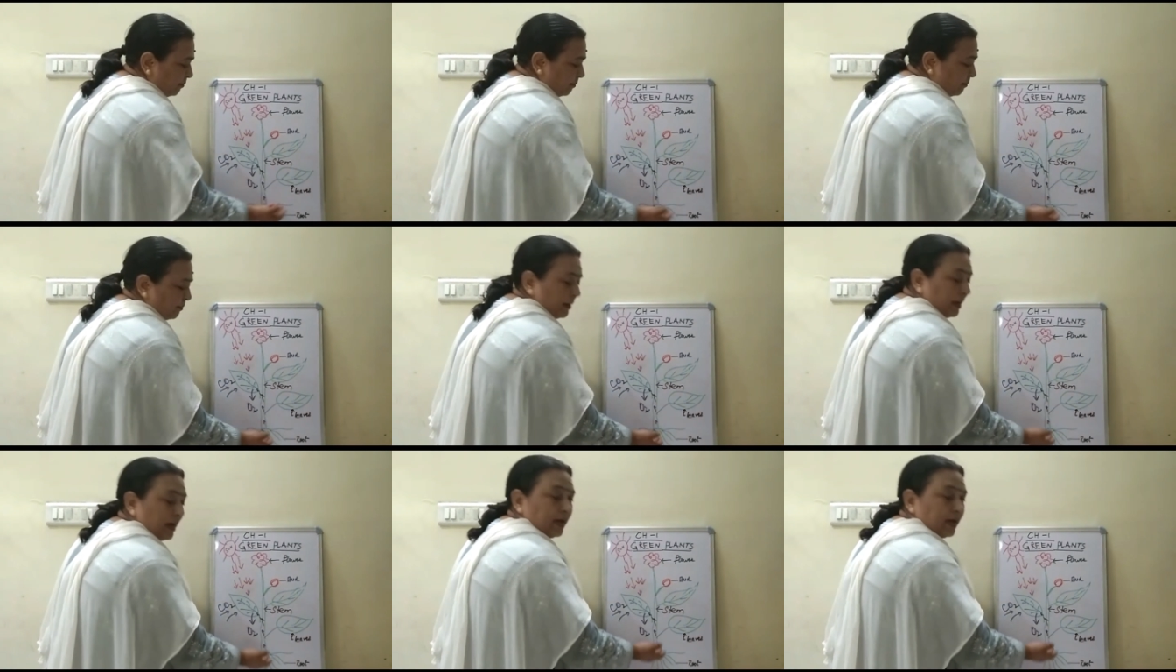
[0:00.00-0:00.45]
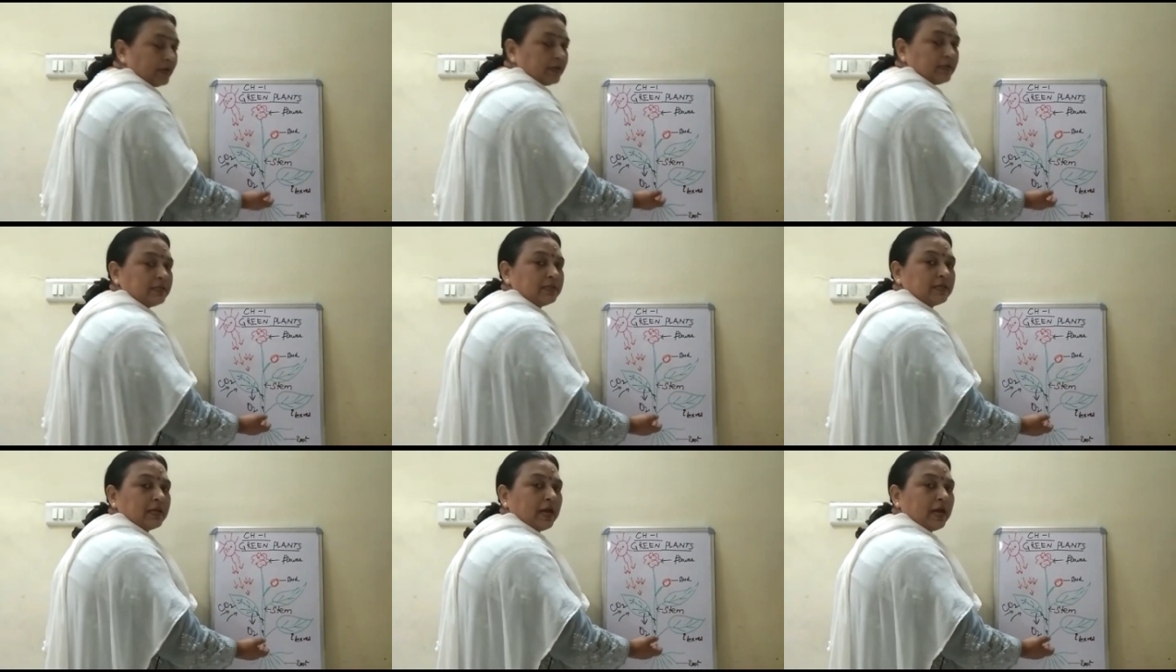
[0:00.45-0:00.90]

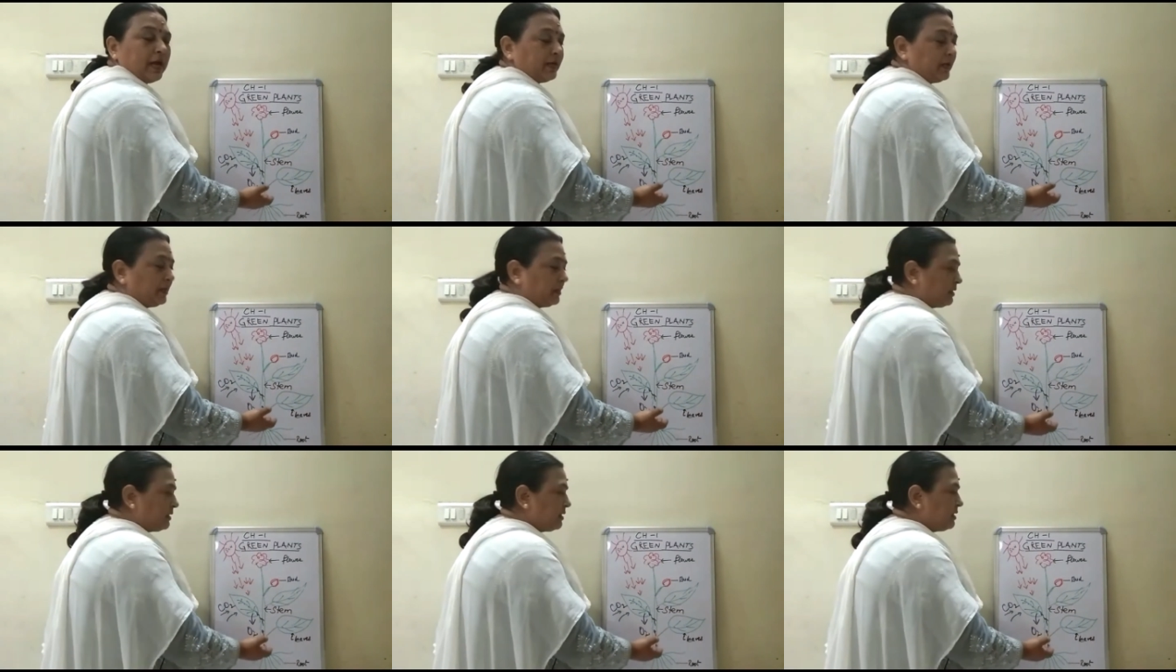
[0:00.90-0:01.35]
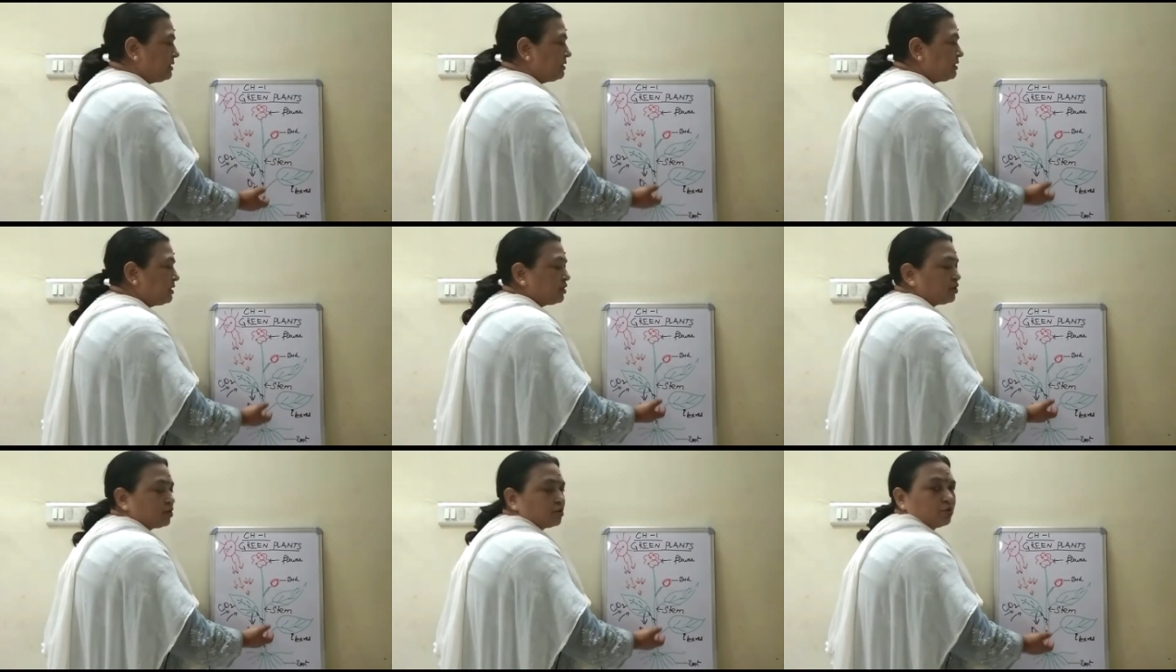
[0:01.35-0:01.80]
plants and it
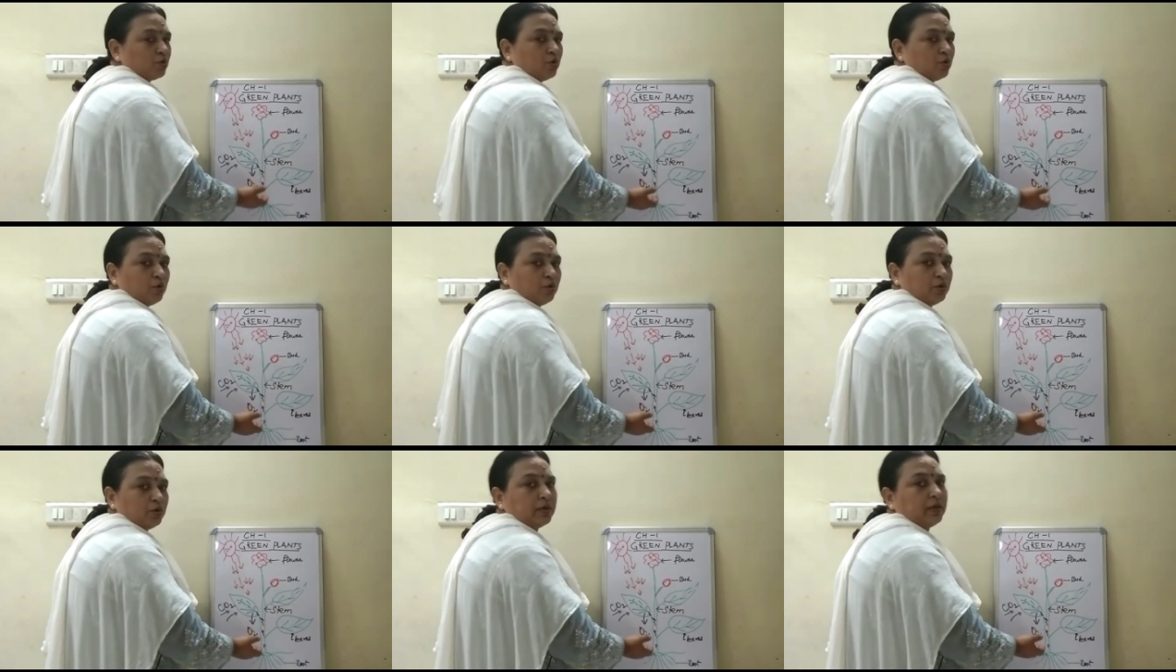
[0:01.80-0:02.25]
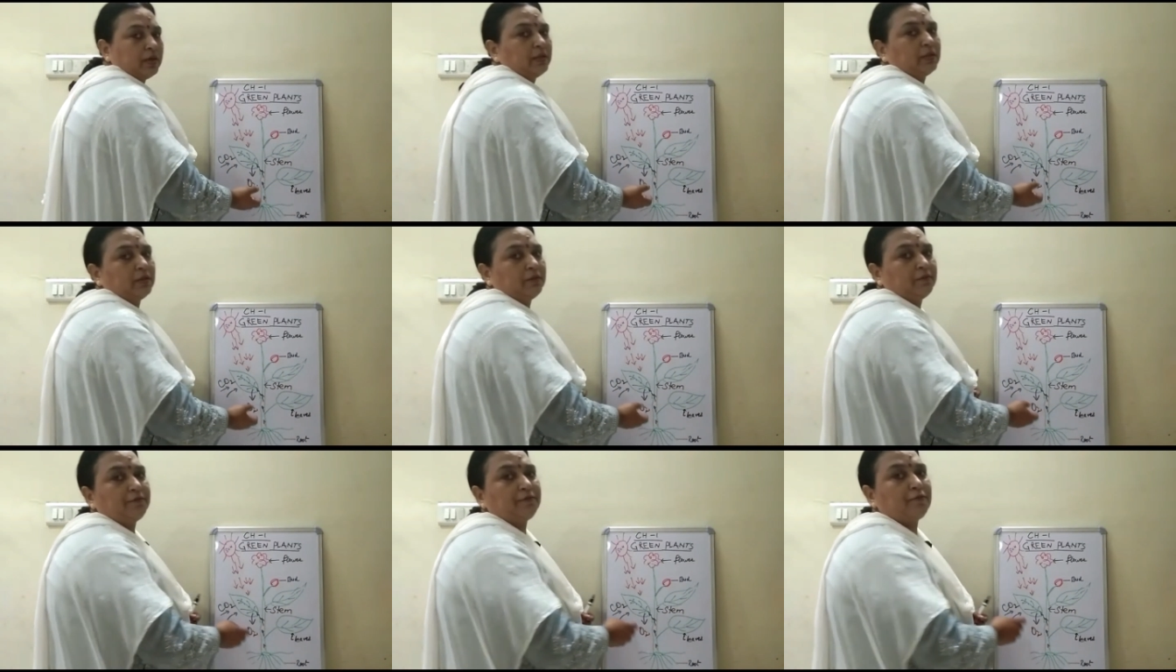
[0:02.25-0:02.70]
is stored
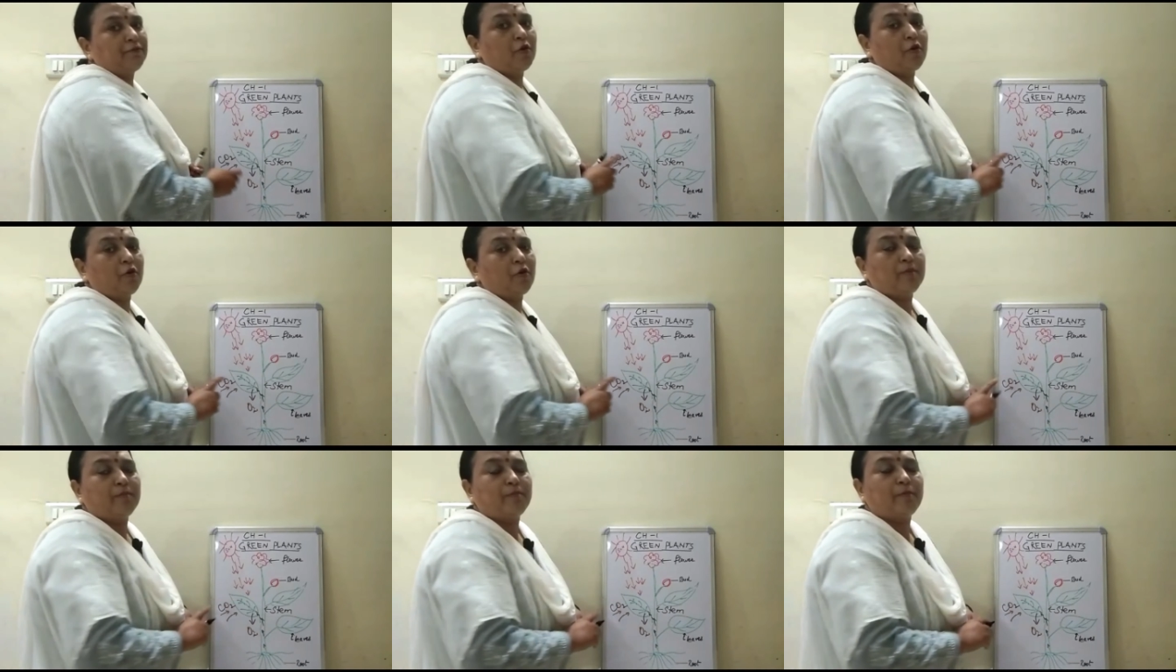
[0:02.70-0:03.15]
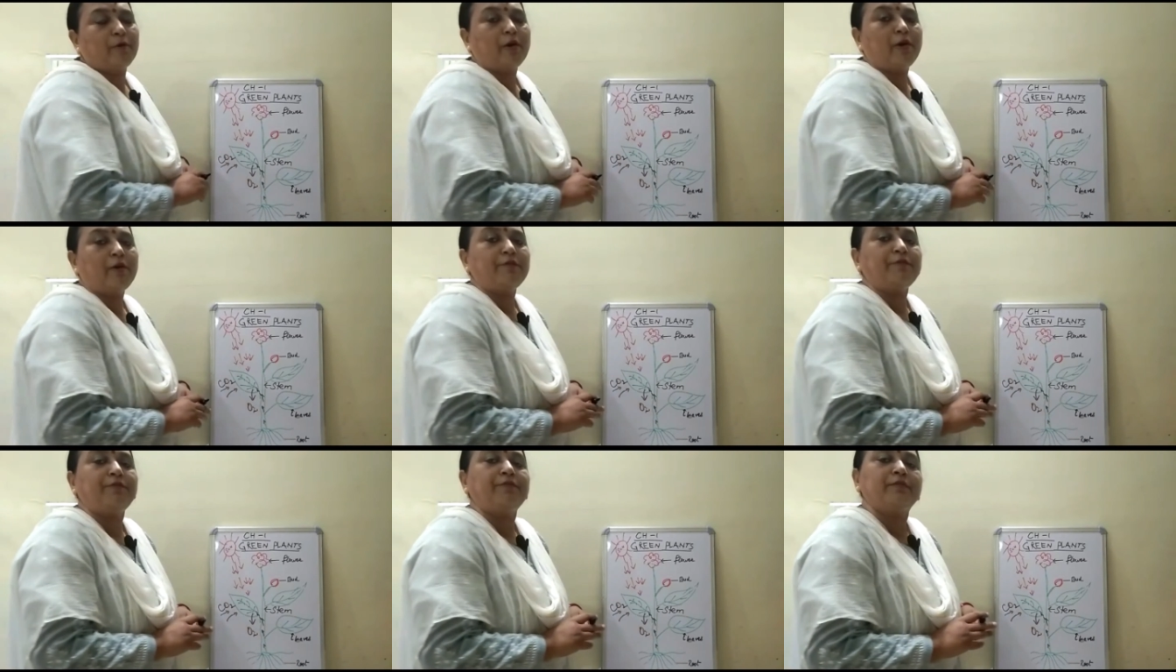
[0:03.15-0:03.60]
in the form
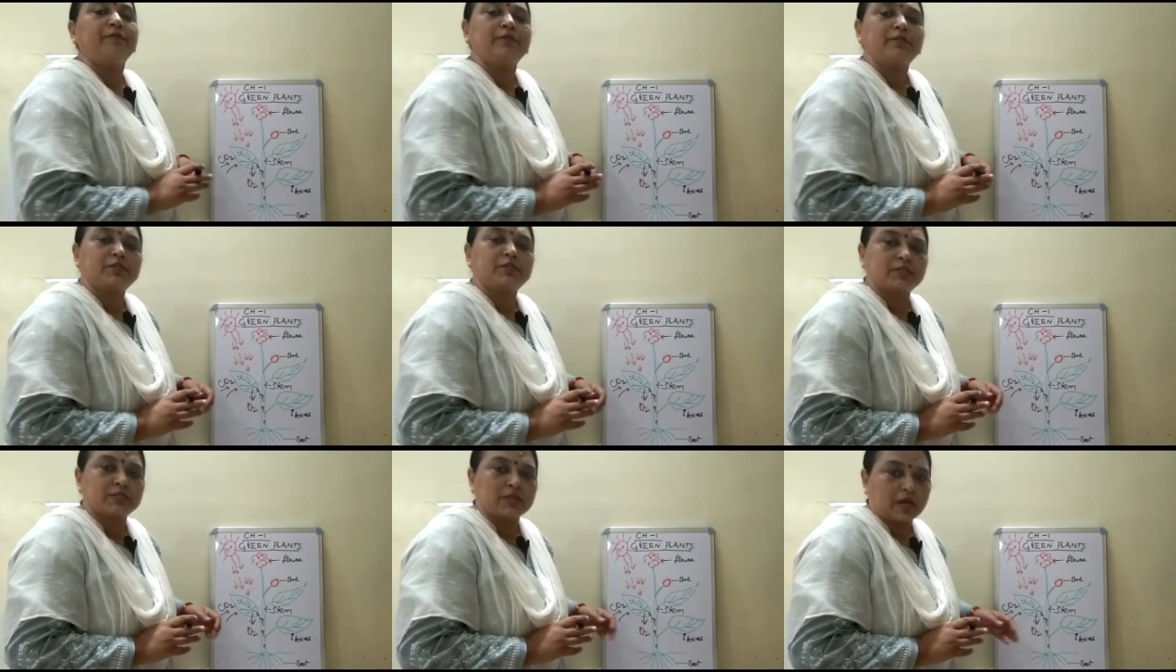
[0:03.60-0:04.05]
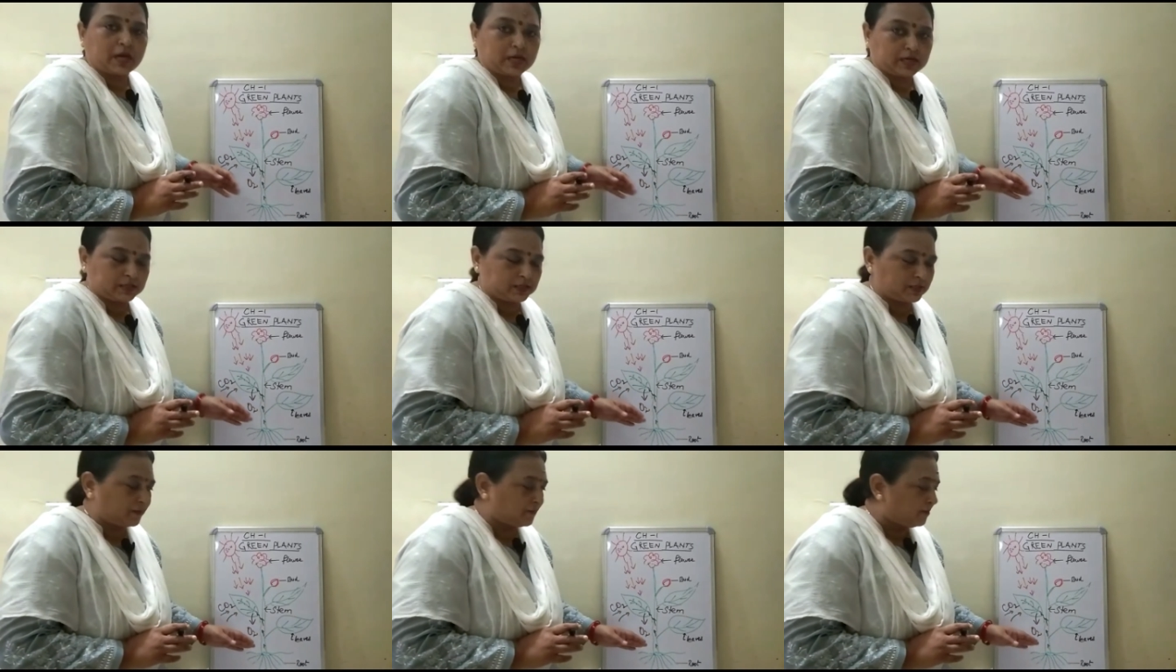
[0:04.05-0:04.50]
of
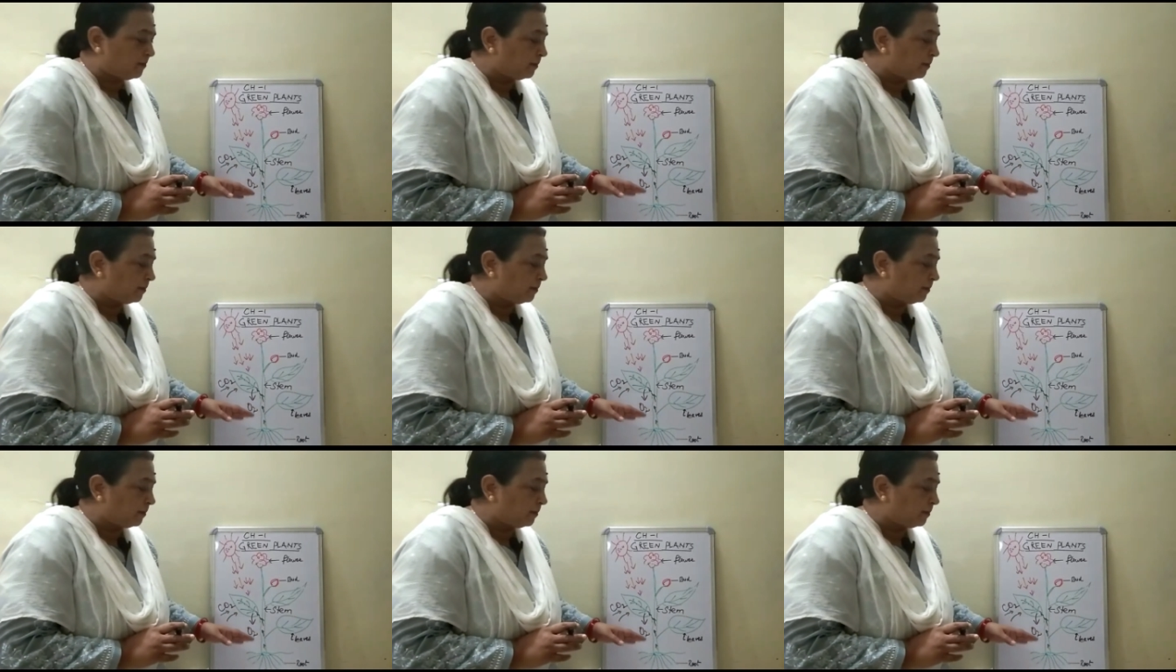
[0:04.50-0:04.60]
starch.